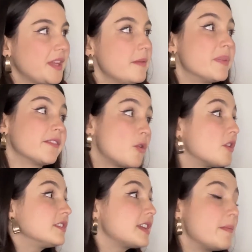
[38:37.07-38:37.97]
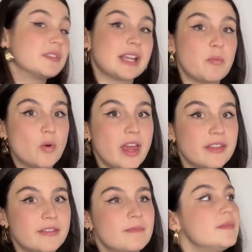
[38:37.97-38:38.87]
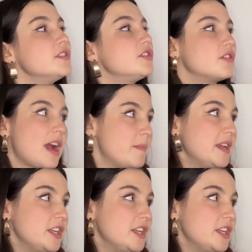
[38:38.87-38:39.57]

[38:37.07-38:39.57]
But of course, couples up with Scrappy-Doo.